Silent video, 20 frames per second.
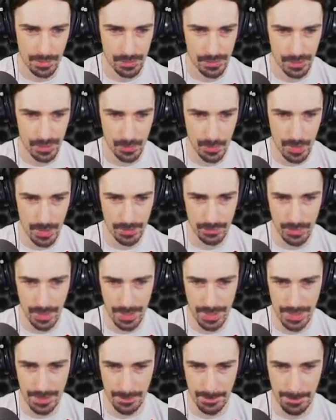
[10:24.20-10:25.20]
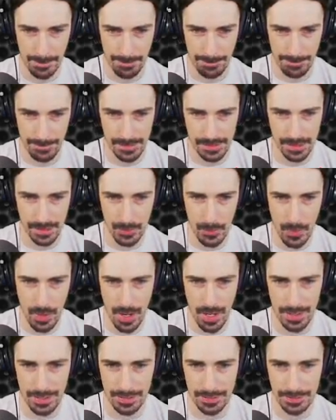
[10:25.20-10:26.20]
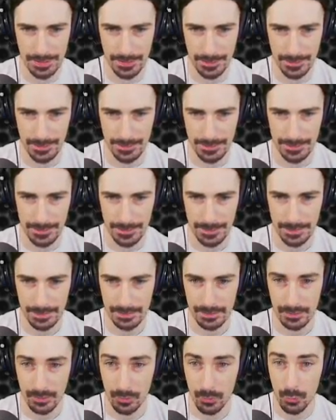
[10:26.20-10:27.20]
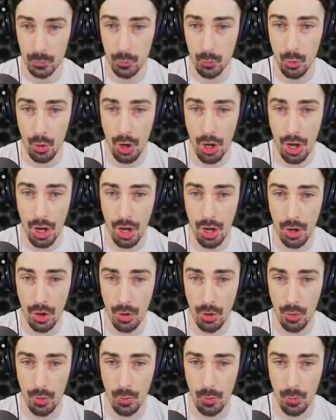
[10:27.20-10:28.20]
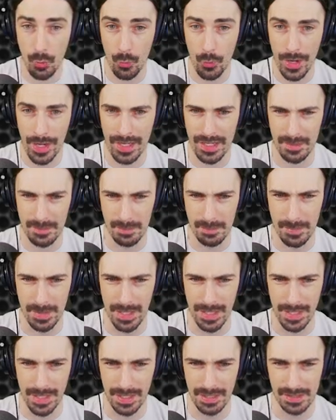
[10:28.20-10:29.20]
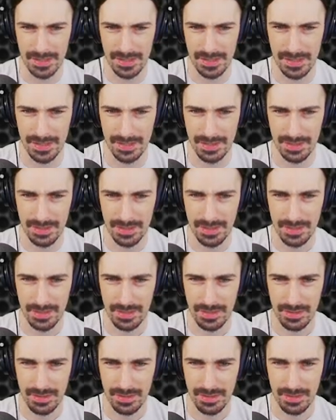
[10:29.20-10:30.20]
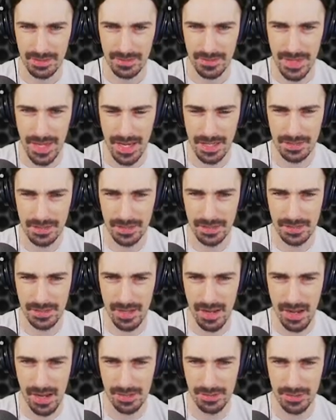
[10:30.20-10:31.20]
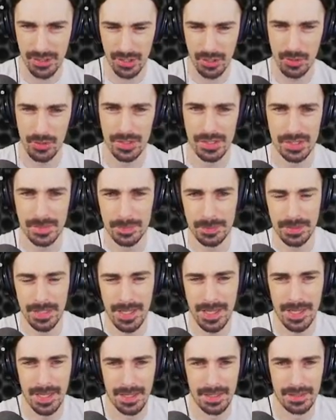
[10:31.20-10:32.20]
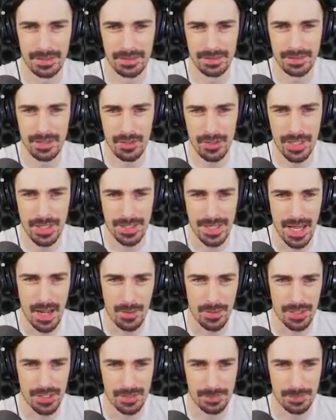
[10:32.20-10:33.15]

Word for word: This is the one, ready? This is the one. Whoa, wait a minute. That did not go as planned. Okay, now it